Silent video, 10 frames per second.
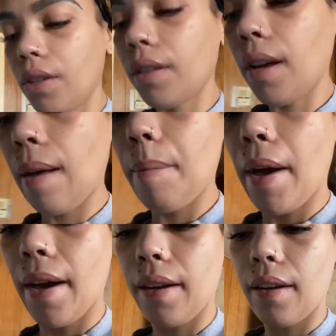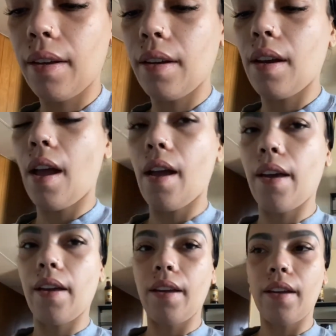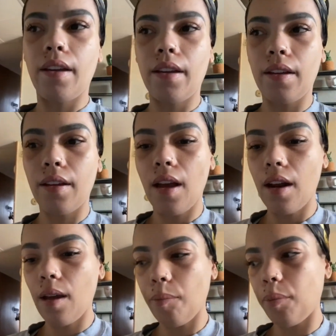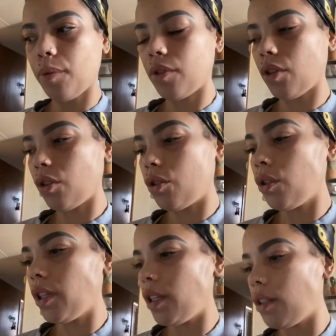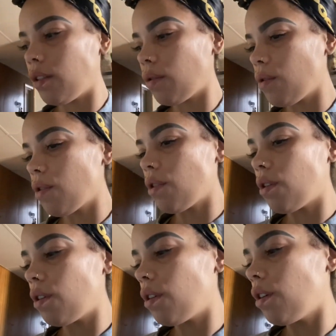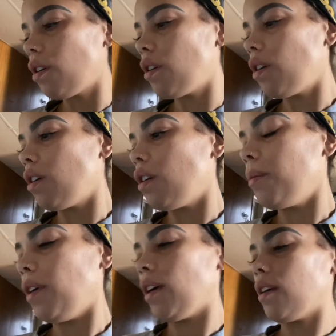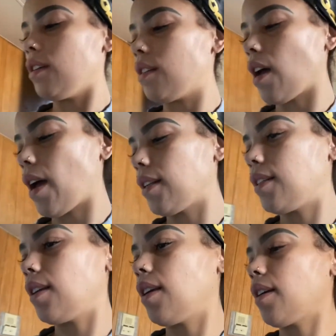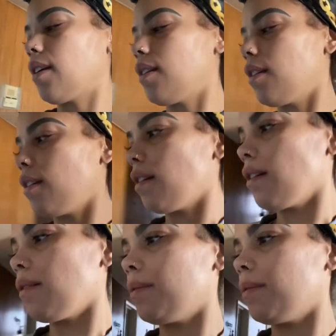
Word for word: got back. I got up, took Julian to school because I had to get, um,